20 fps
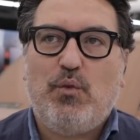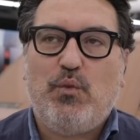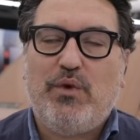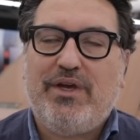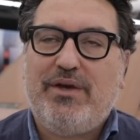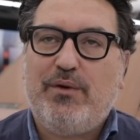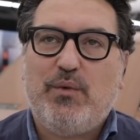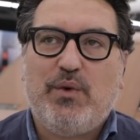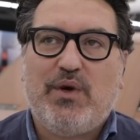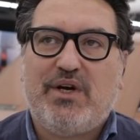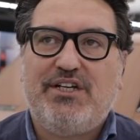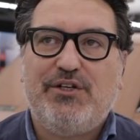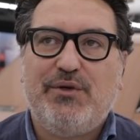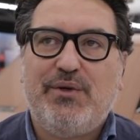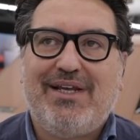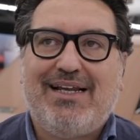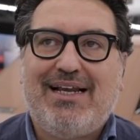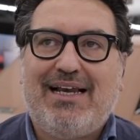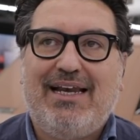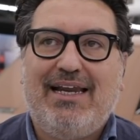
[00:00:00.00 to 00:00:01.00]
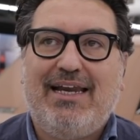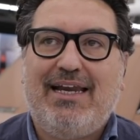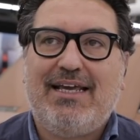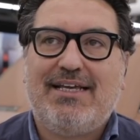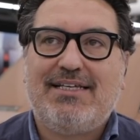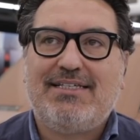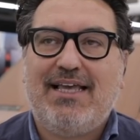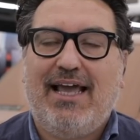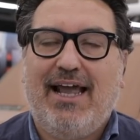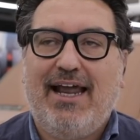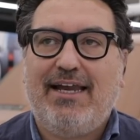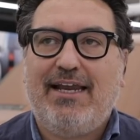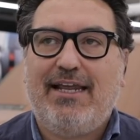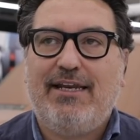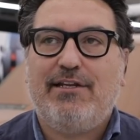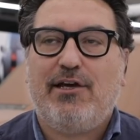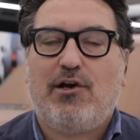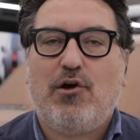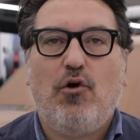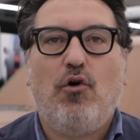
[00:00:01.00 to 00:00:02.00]
we were doing clinics, and
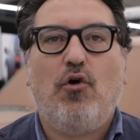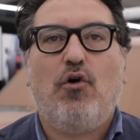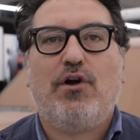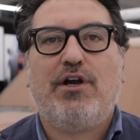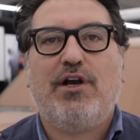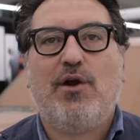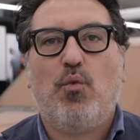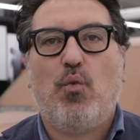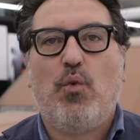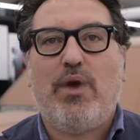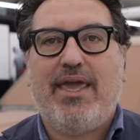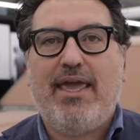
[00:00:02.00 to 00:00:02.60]
in the corner